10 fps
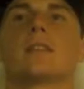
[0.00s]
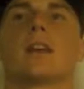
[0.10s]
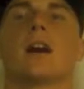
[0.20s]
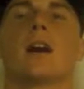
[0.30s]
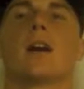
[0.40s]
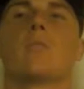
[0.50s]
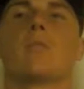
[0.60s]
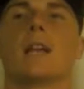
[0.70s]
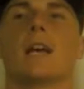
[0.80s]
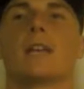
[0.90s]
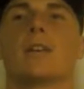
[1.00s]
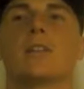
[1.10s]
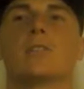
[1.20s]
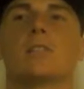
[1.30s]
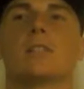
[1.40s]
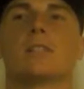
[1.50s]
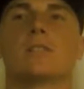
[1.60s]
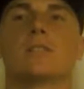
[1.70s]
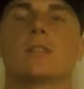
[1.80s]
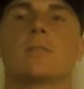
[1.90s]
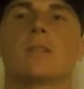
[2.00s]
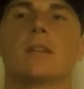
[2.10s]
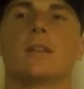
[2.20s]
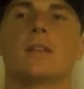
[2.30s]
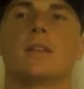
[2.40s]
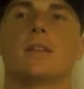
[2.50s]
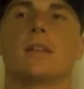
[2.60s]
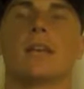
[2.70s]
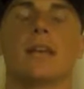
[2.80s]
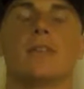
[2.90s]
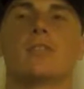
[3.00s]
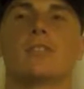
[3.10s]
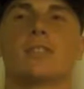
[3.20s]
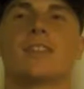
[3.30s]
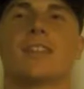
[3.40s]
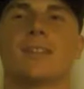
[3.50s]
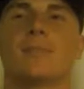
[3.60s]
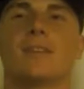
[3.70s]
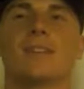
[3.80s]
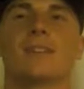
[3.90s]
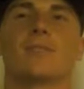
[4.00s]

Well, I had coaches interested in me